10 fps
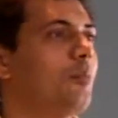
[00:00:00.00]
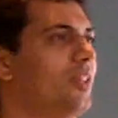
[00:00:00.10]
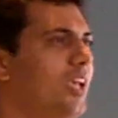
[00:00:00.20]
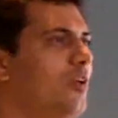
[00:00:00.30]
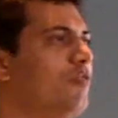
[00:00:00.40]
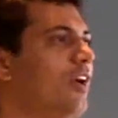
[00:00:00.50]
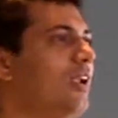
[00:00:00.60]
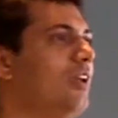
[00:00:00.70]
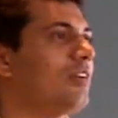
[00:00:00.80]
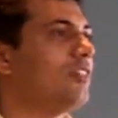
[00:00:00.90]
But they keep
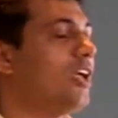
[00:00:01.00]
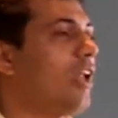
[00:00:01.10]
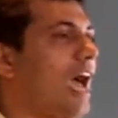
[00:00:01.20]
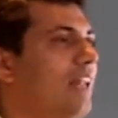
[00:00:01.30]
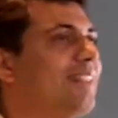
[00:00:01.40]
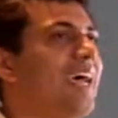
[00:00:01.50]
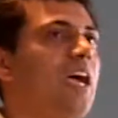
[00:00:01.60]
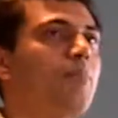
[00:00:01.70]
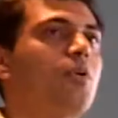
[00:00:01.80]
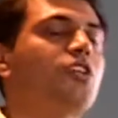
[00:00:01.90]
fighting. They, at
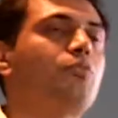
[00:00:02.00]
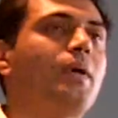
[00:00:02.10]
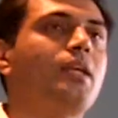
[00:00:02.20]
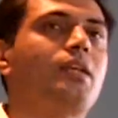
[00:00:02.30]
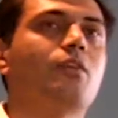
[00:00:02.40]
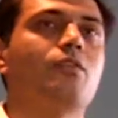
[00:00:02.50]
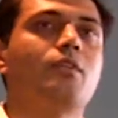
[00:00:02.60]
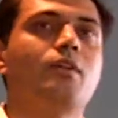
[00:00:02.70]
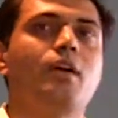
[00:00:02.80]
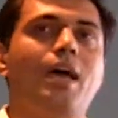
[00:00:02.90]
their perspective,
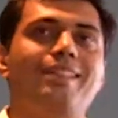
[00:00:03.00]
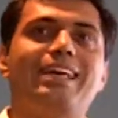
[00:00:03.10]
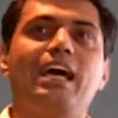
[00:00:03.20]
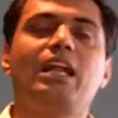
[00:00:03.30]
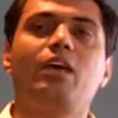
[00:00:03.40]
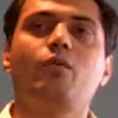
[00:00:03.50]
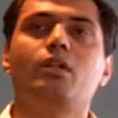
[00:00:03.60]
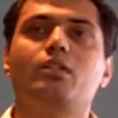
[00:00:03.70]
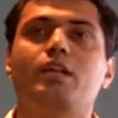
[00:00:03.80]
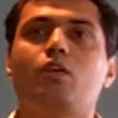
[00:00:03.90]
at that
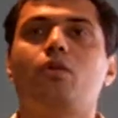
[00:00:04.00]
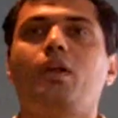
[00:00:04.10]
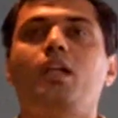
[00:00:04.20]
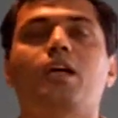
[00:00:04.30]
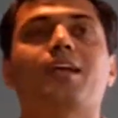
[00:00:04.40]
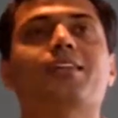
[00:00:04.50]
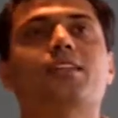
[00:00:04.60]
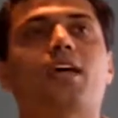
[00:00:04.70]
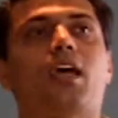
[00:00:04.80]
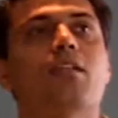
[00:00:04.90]
level, they don't really
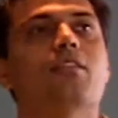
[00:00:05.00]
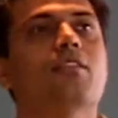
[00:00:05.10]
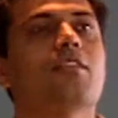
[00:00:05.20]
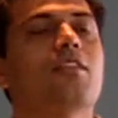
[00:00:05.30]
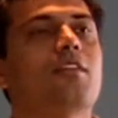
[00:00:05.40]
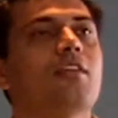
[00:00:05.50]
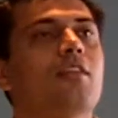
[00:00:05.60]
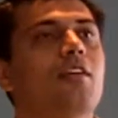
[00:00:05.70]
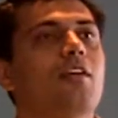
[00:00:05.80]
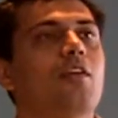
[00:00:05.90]
understand
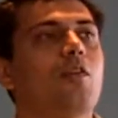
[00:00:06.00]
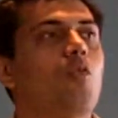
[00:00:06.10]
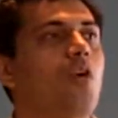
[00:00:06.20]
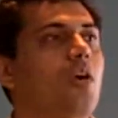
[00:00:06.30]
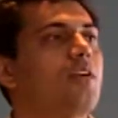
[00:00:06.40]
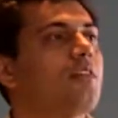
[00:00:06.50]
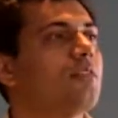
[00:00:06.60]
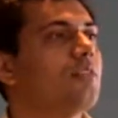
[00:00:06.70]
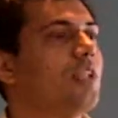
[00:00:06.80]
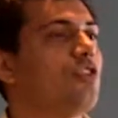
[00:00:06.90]
what
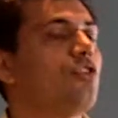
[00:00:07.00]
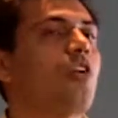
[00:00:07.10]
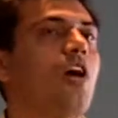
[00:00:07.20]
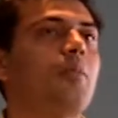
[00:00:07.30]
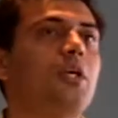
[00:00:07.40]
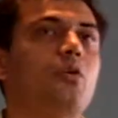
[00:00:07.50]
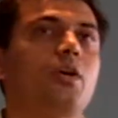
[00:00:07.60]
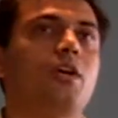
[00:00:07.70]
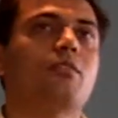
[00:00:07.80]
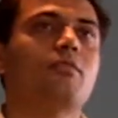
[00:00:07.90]
they should not be
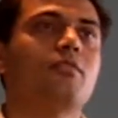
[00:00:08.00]
doing.